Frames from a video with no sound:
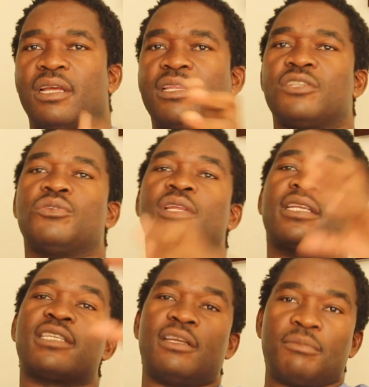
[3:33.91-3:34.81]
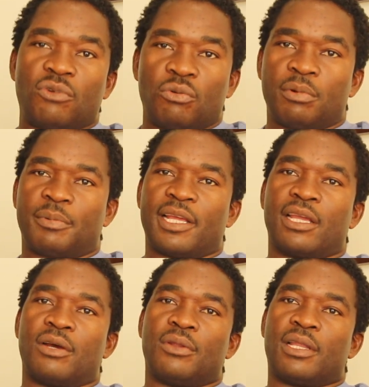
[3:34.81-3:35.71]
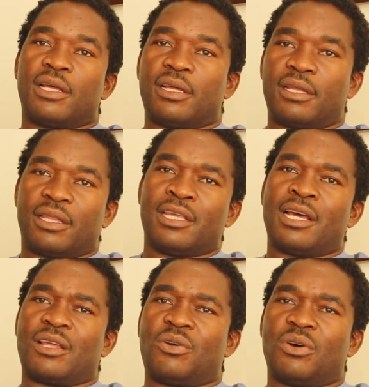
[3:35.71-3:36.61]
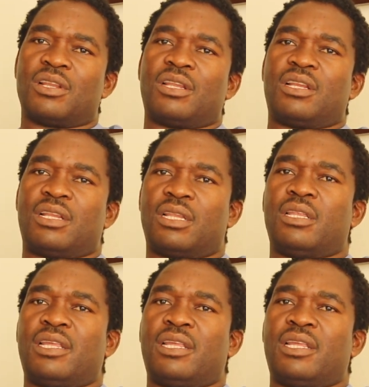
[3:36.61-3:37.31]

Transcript: and the junior team will be playing on the, the other court. Mm -hmm.